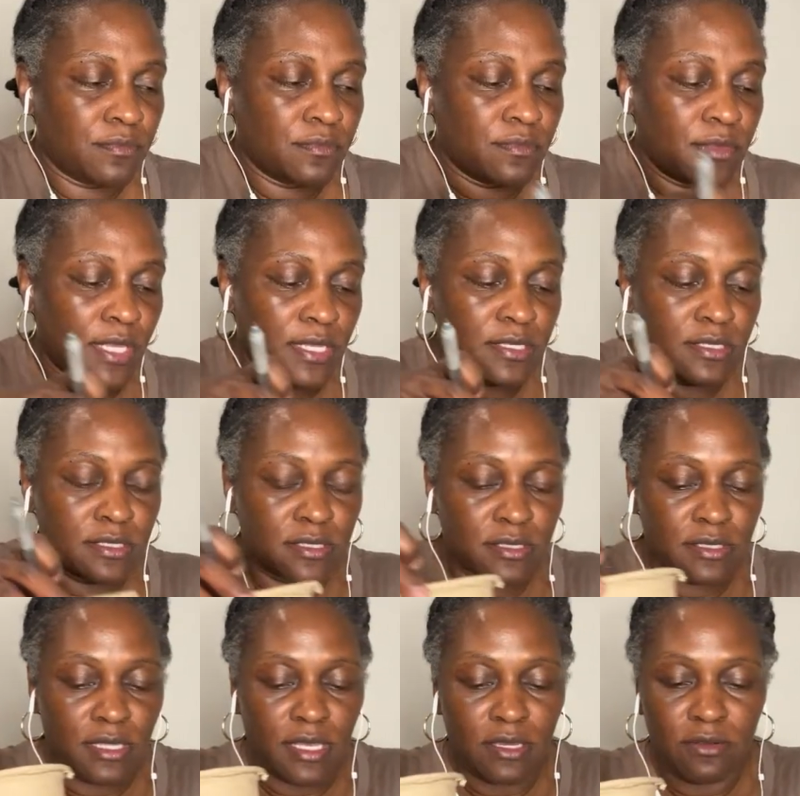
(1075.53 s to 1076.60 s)

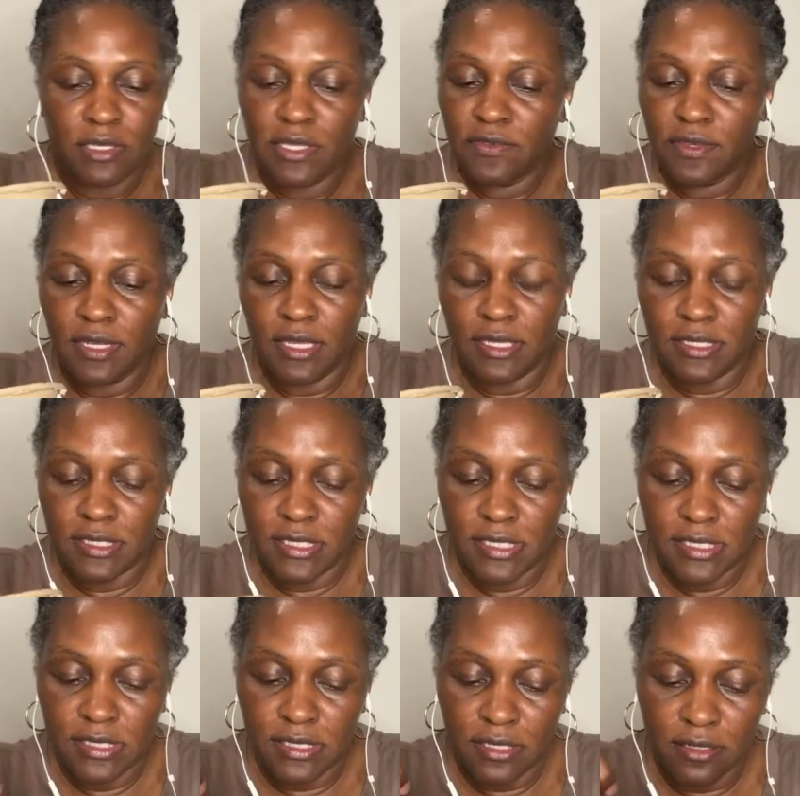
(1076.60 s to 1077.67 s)
They don't give you a lot of
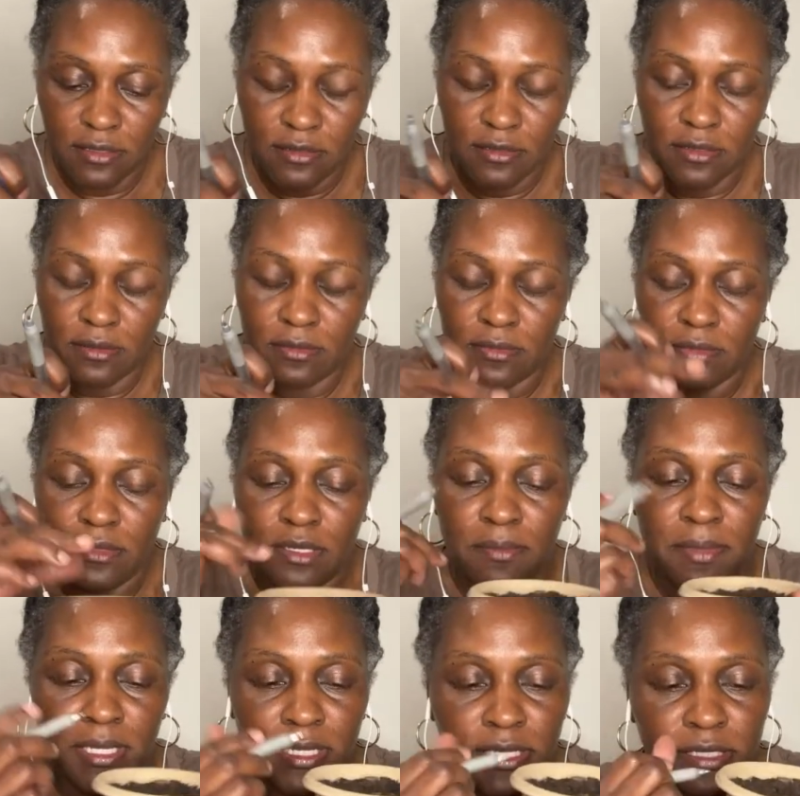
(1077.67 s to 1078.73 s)
seeds. I
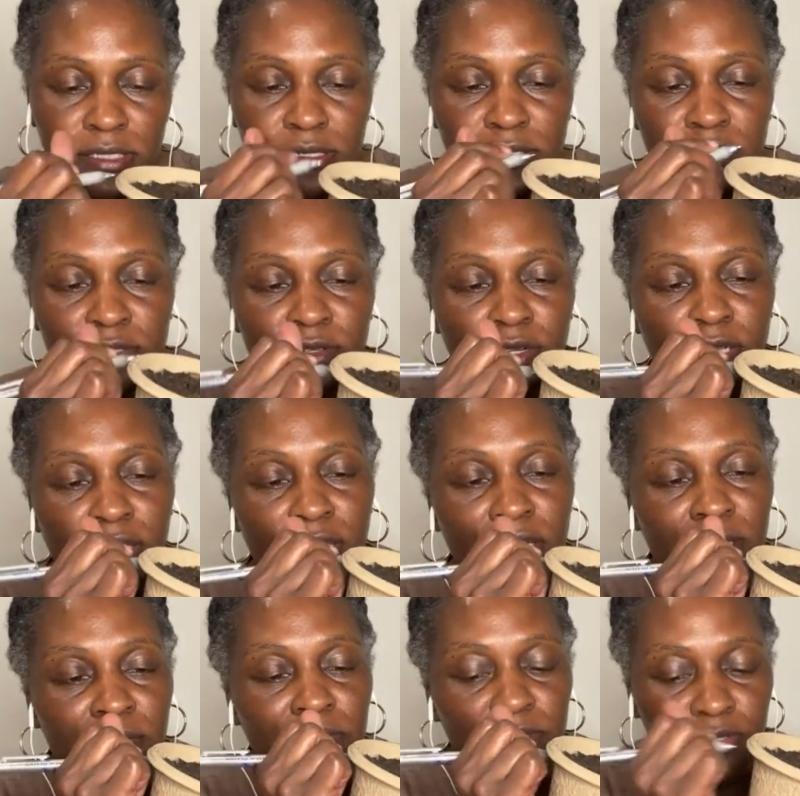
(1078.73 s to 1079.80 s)
guess because it's organic,
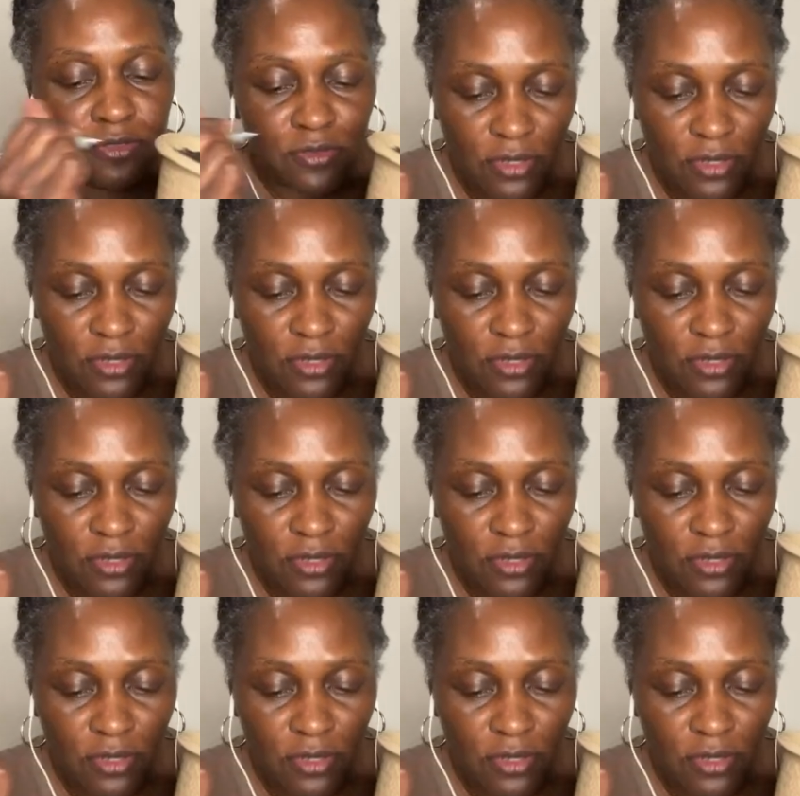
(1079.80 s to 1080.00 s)
but you